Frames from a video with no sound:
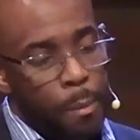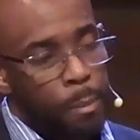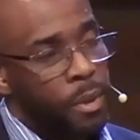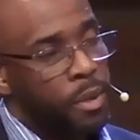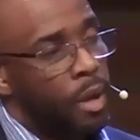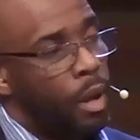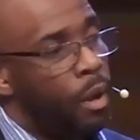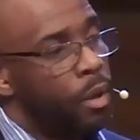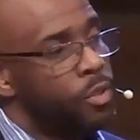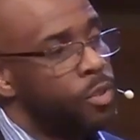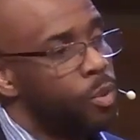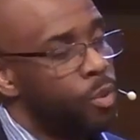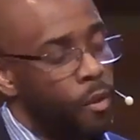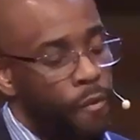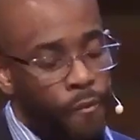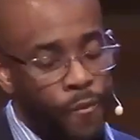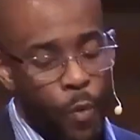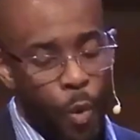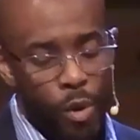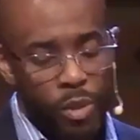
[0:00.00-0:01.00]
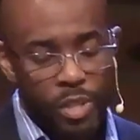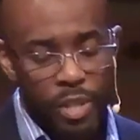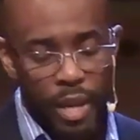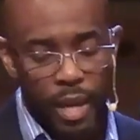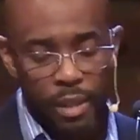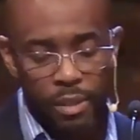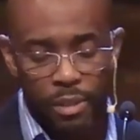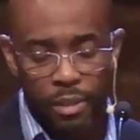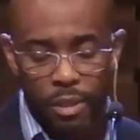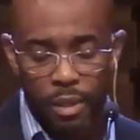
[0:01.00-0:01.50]
but also a
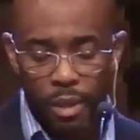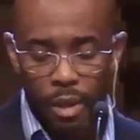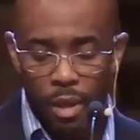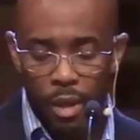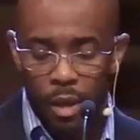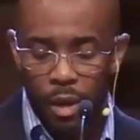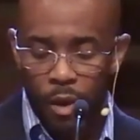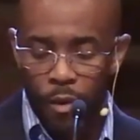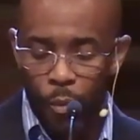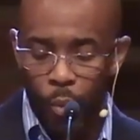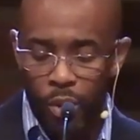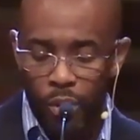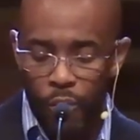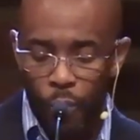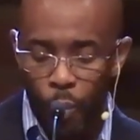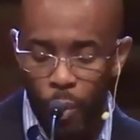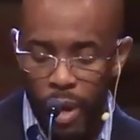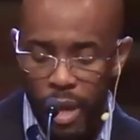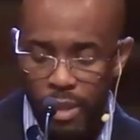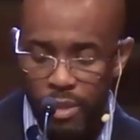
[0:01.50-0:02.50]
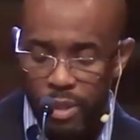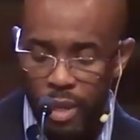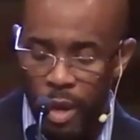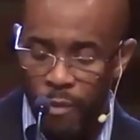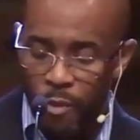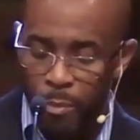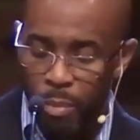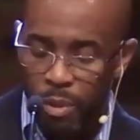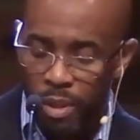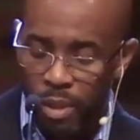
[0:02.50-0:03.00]
foretaste of what awaits
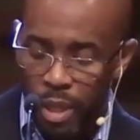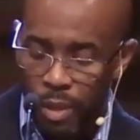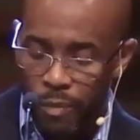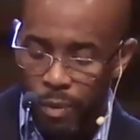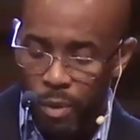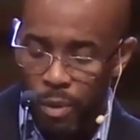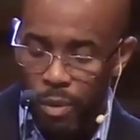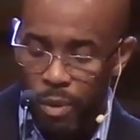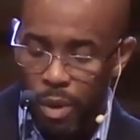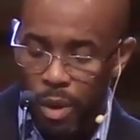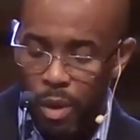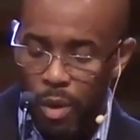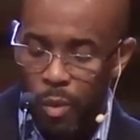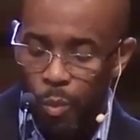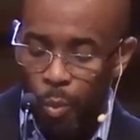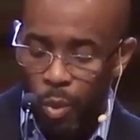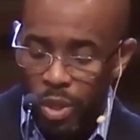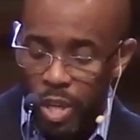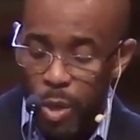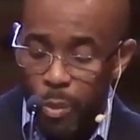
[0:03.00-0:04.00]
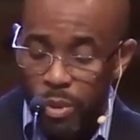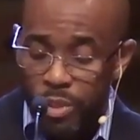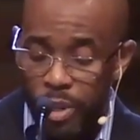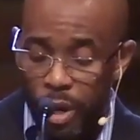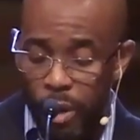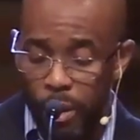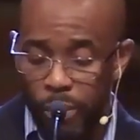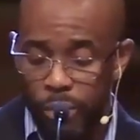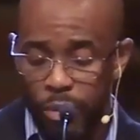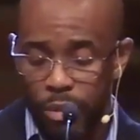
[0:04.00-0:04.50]
every believer when he
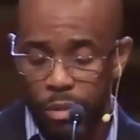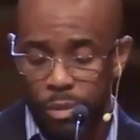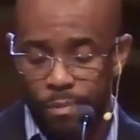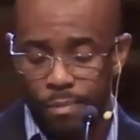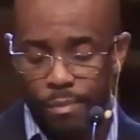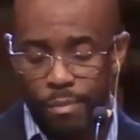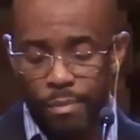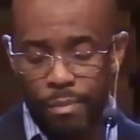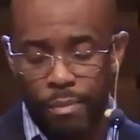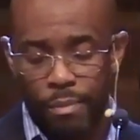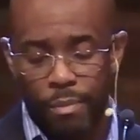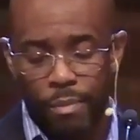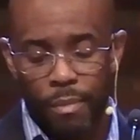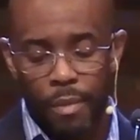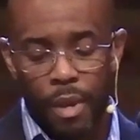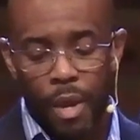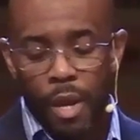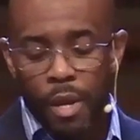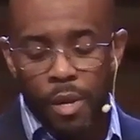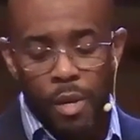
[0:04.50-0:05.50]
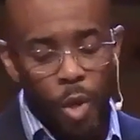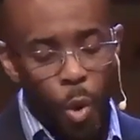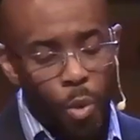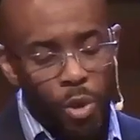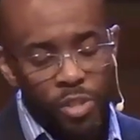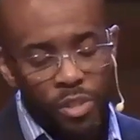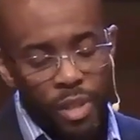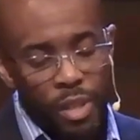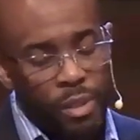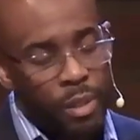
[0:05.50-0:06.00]
returns.
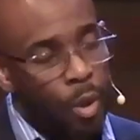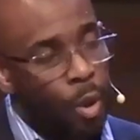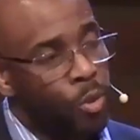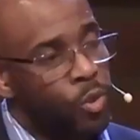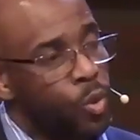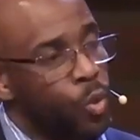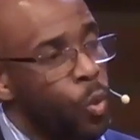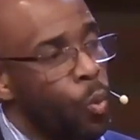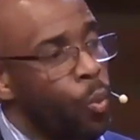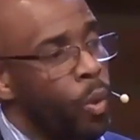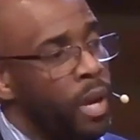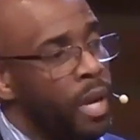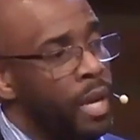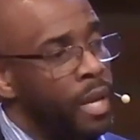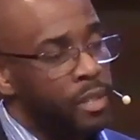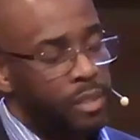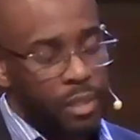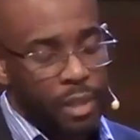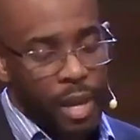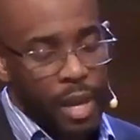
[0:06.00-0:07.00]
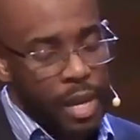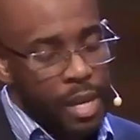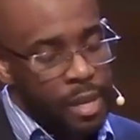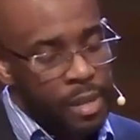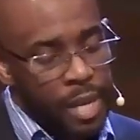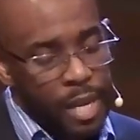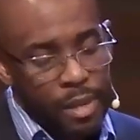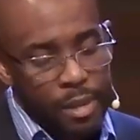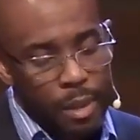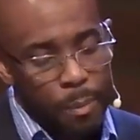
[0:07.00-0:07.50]
Notice that those who were raised
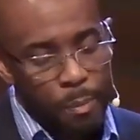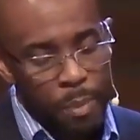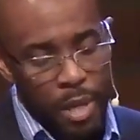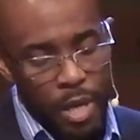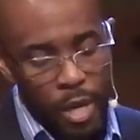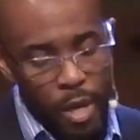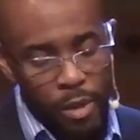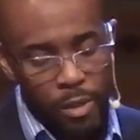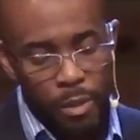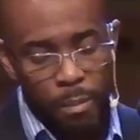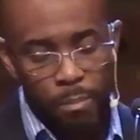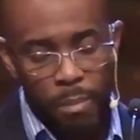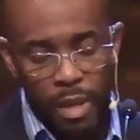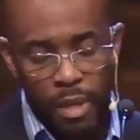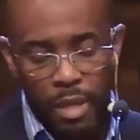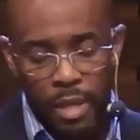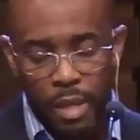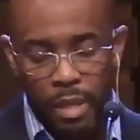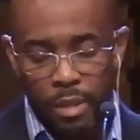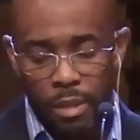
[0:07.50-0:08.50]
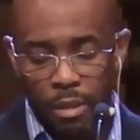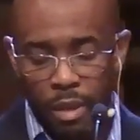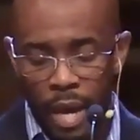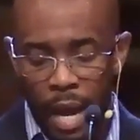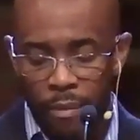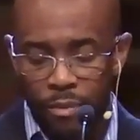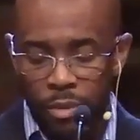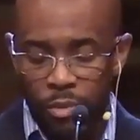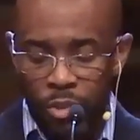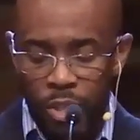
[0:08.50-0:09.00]
didn't appear to many until
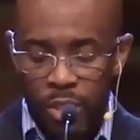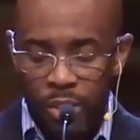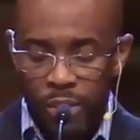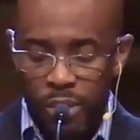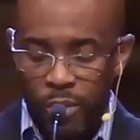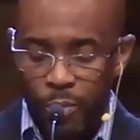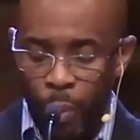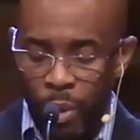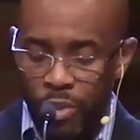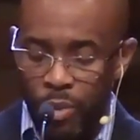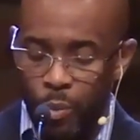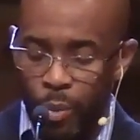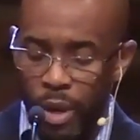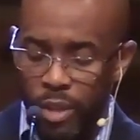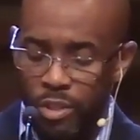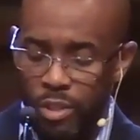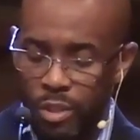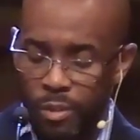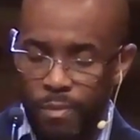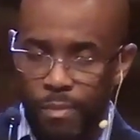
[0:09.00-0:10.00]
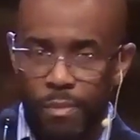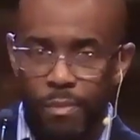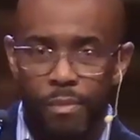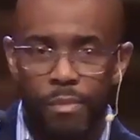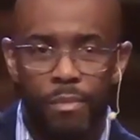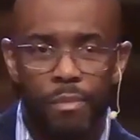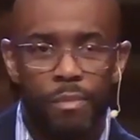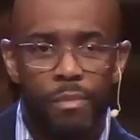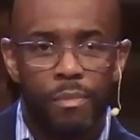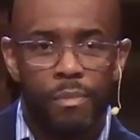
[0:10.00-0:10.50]
after Jesus' resurrection.
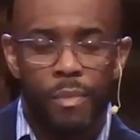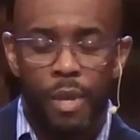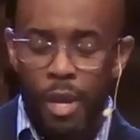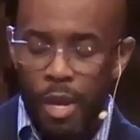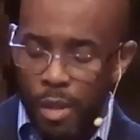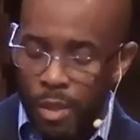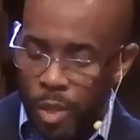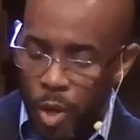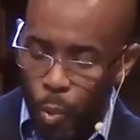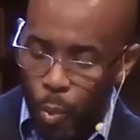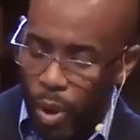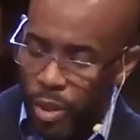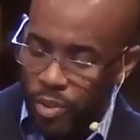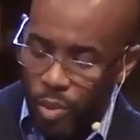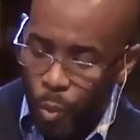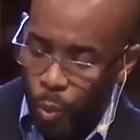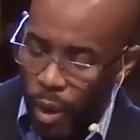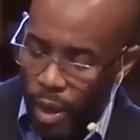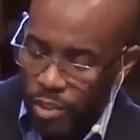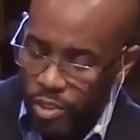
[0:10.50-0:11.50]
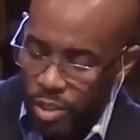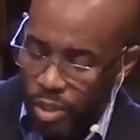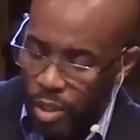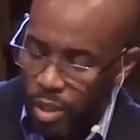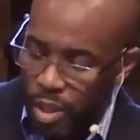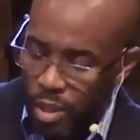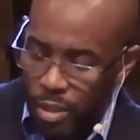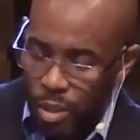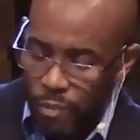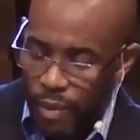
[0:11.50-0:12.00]
Their resurrection
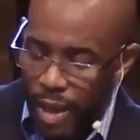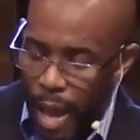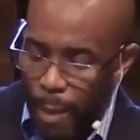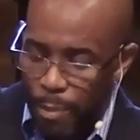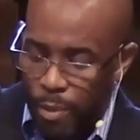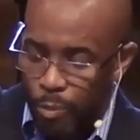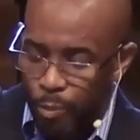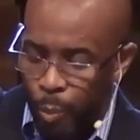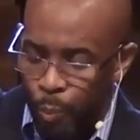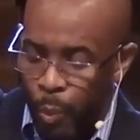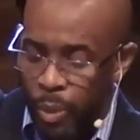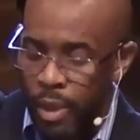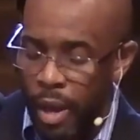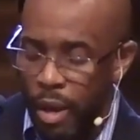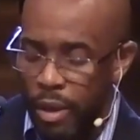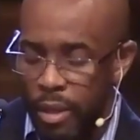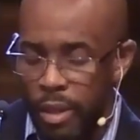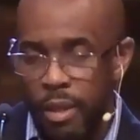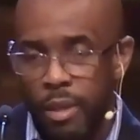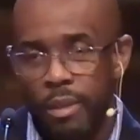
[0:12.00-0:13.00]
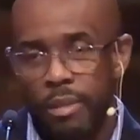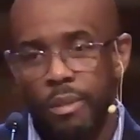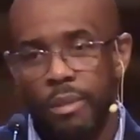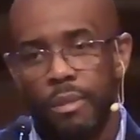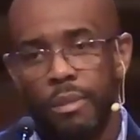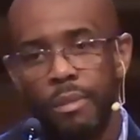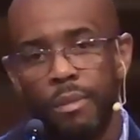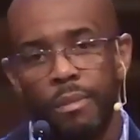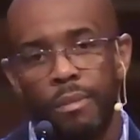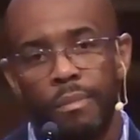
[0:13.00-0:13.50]
couldn't have happened without
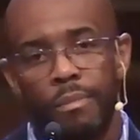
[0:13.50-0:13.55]
his.